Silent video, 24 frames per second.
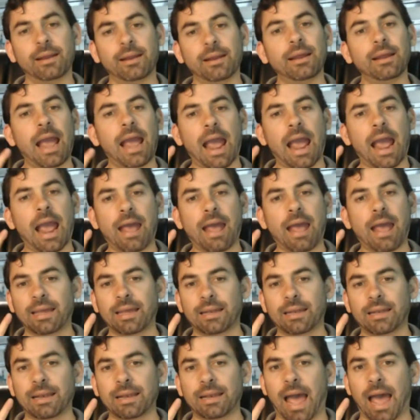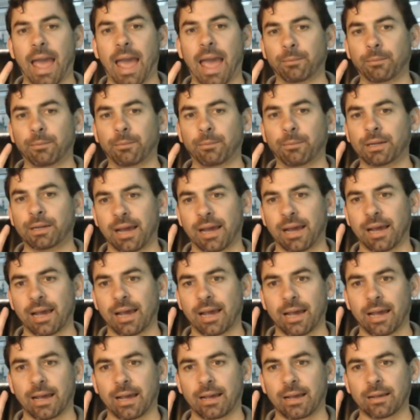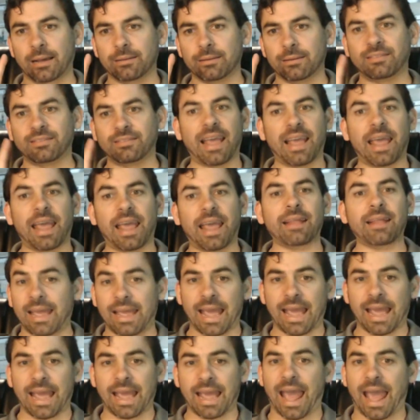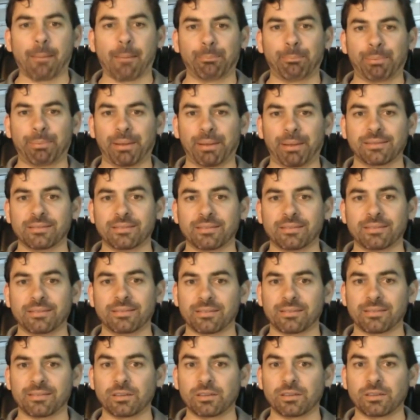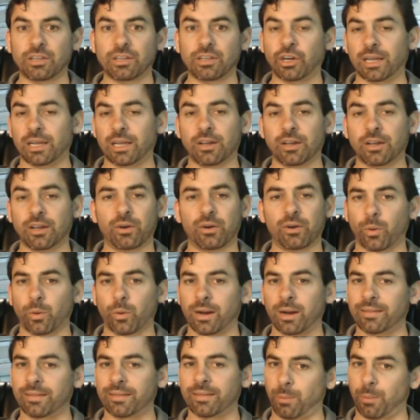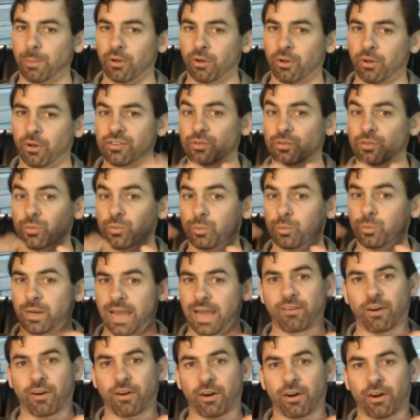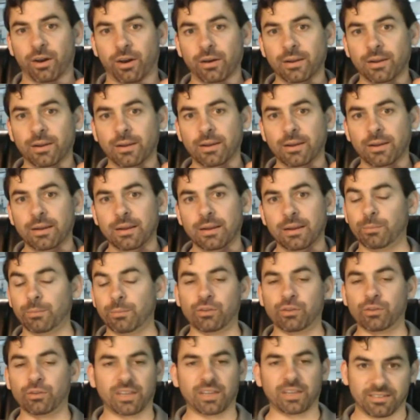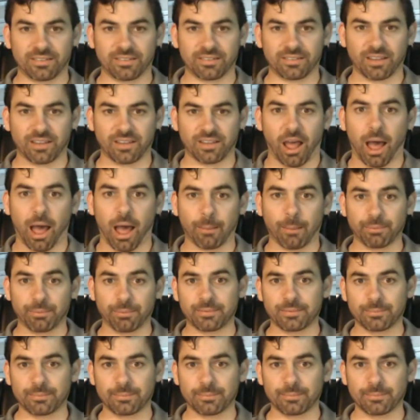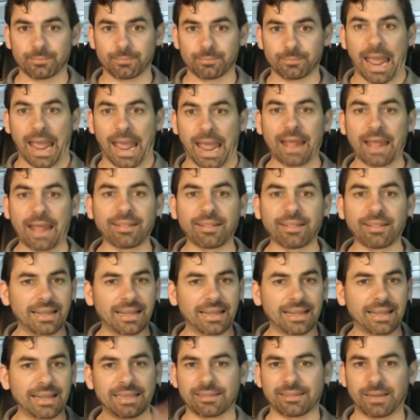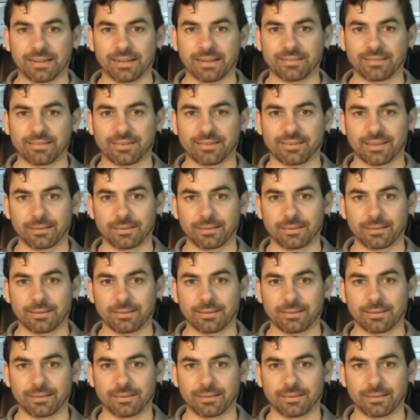And then I would say that it happens, you're gonna go into one of these poses whenever the music stops. And then I get them dancing.